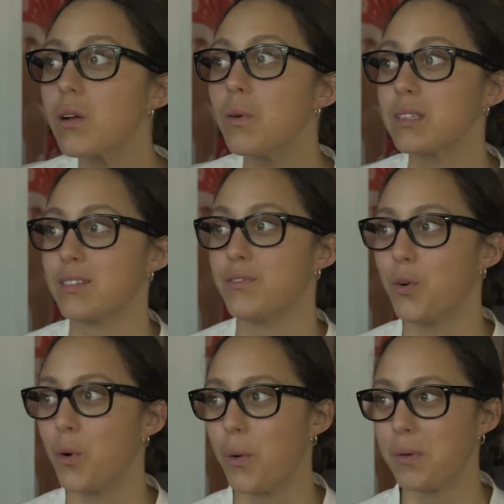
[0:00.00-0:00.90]
What's it
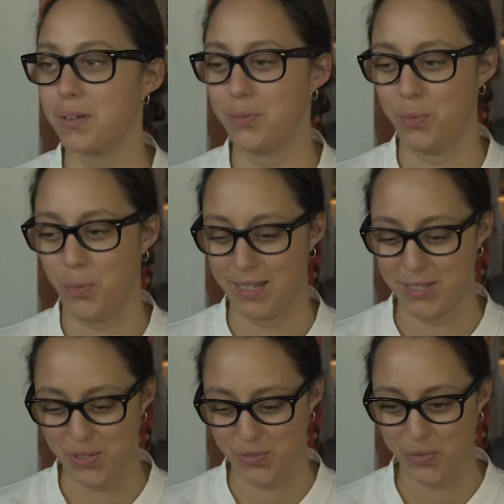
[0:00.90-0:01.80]
for?
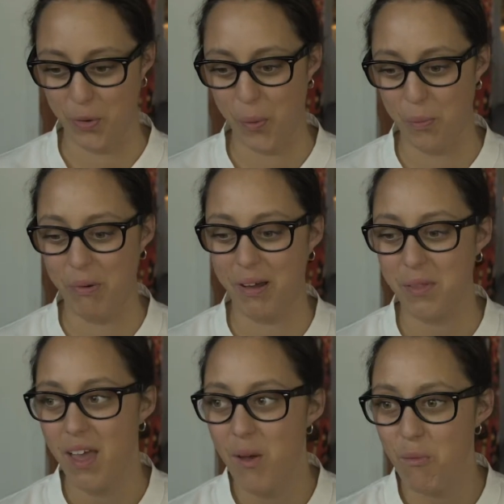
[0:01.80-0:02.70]
What's it for?
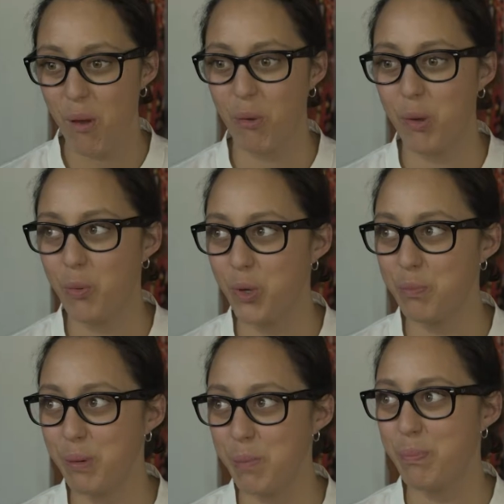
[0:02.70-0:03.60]
Well, we
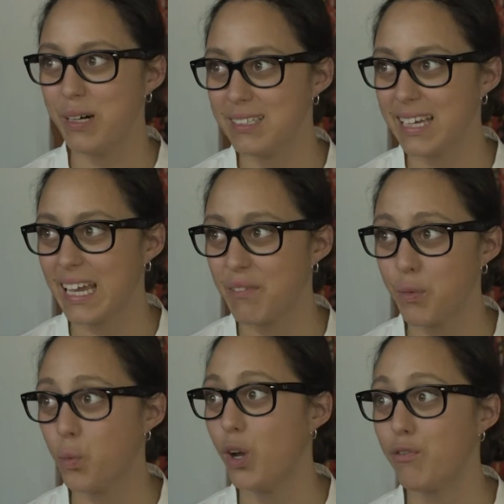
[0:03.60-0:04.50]
wouldn't be building it if
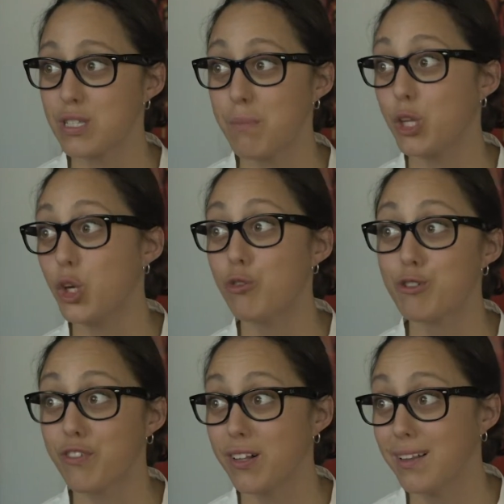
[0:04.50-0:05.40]
it weren't for something
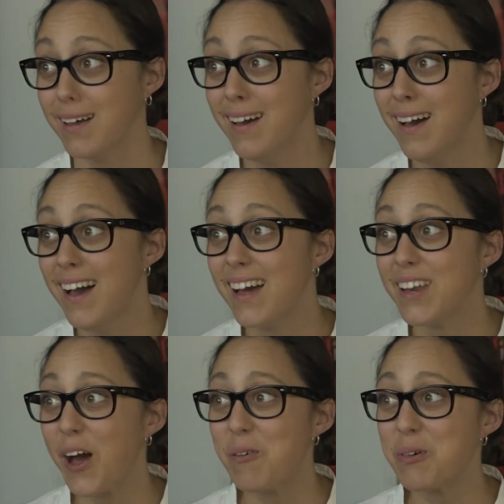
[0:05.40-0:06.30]
useful.
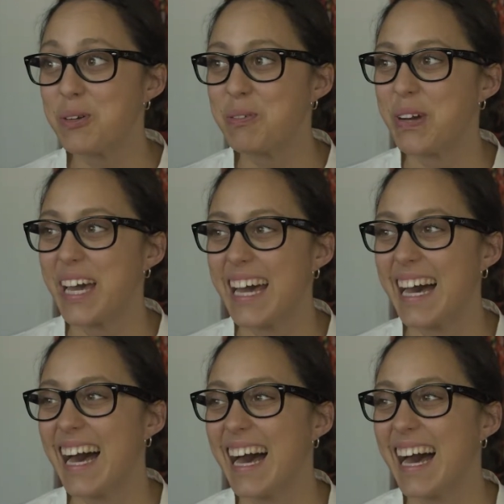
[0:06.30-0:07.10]
Now, would we?